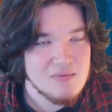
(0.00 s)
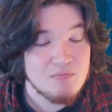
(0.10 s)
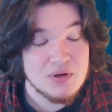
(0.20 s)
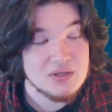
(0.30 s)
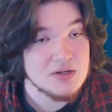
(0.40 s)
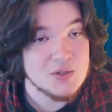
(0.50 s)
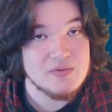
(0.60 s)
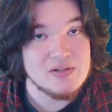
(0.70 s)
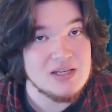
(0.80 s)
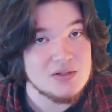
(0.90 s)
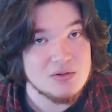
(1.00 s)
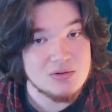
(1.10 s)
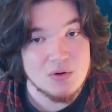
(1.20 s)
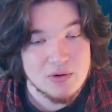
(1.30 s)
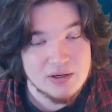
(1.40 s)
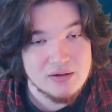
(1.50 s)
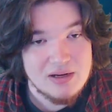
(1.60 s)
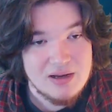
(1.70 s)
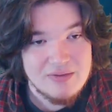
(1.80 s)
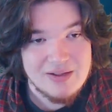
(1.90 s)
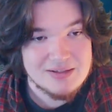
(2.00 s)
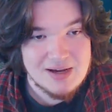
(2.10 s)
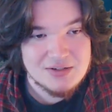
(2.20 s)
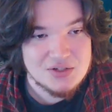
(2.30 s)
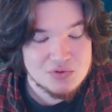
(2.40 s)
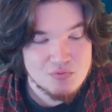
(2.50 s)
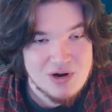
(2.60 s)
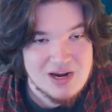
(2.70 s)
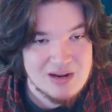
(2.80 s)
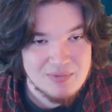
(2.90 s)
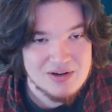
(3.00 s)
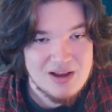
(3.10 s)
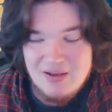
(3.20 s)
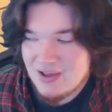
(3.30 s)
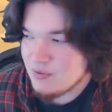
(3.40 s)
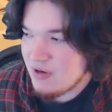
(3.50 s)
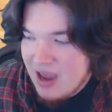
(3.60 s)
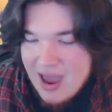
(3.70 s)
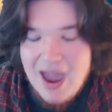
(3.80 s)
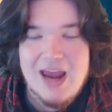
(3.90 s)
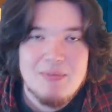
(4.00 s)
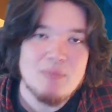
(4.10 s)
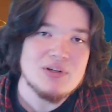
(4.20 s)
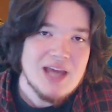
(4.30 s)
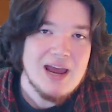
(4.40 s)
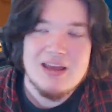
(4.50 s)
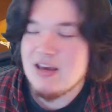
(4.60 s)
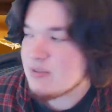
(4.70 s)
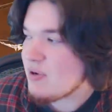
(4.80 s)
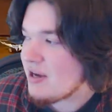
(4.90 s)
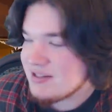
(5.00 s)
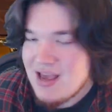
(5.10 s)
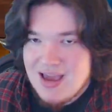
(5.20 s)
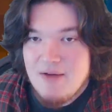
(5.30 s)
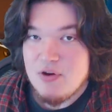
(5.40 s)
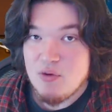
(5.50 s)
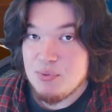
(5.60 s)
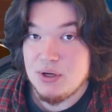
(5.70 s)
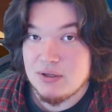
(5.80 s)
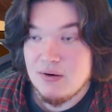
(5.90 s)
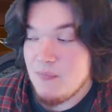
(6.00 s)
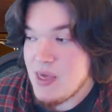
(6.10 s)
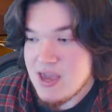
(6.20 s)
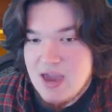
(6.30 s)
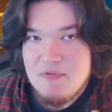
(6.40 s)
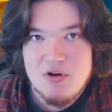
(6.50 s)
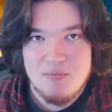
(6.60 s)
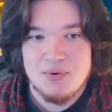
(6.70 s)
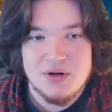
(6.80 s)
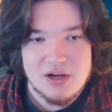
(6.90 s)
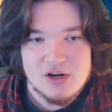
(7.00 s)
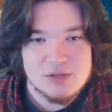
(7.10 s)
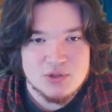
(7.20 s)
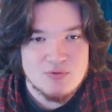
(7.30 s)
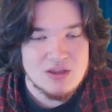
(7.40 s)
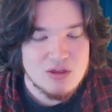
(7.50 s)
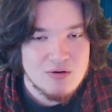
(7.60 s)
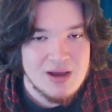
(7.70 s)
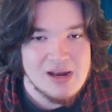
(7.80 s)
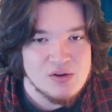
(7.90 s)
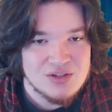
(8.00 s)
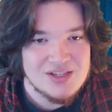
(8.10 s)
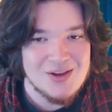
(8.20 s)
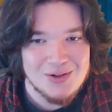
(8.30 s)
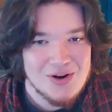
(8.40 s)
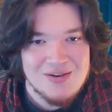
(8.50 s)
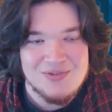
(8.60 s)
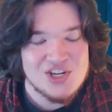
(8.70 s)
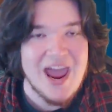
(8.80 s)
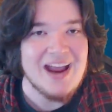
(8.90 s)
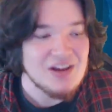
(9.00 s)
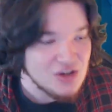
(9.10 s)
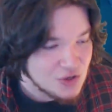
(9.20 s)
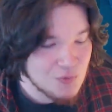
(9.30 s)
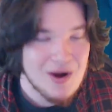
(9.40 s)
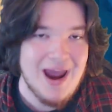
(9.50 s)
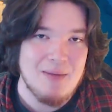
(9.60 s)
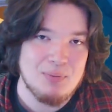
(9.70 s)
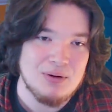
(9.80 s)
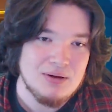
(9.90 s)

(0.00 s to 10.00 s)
but also have a decent tutorial, that's not just reading about... That's what I hate about Botania, is because they give you a book. They give you a book, and you're supposed to read through it, and you still learn jack crap.